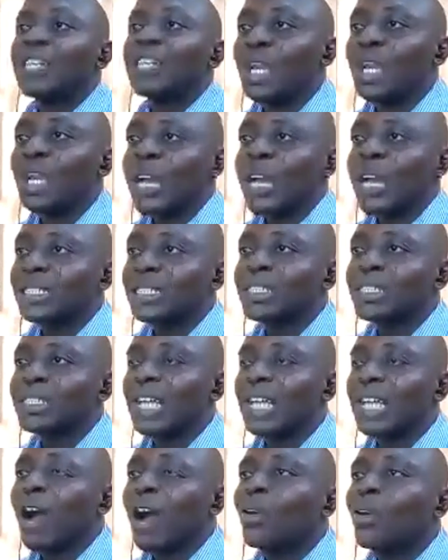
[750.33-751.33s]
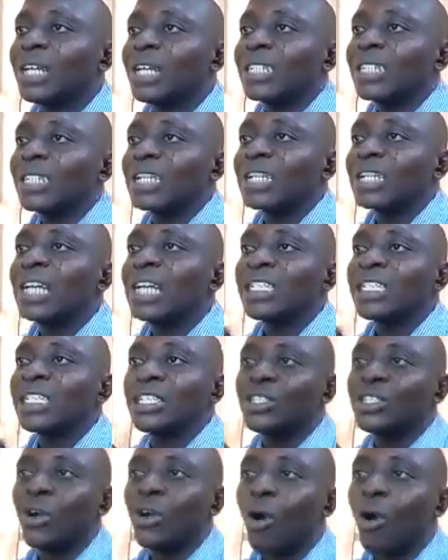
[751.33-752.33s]
as well as their
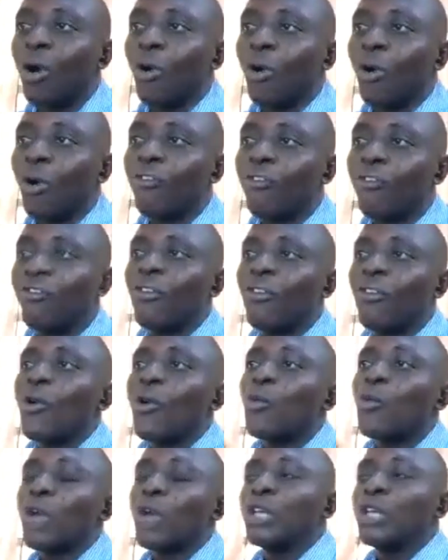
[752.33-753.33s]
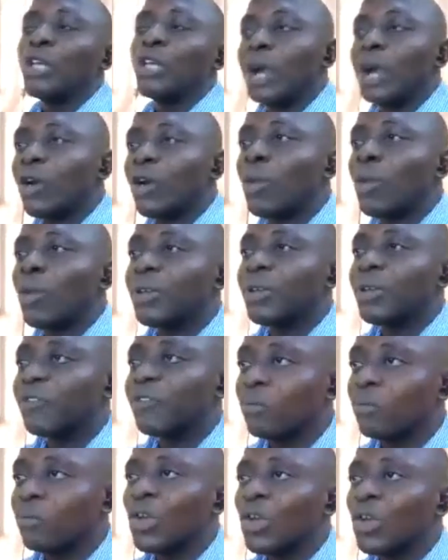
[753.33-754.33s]
understanding of where you are
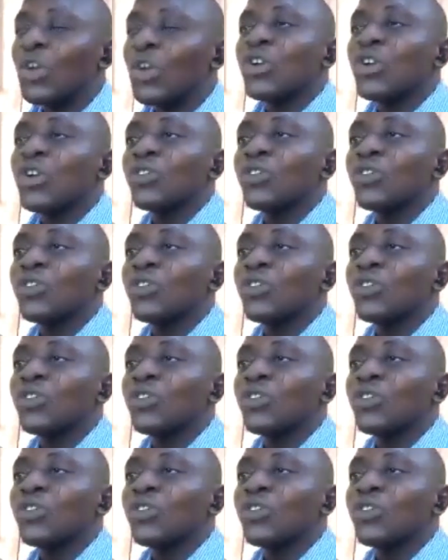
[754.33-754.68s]
coming from.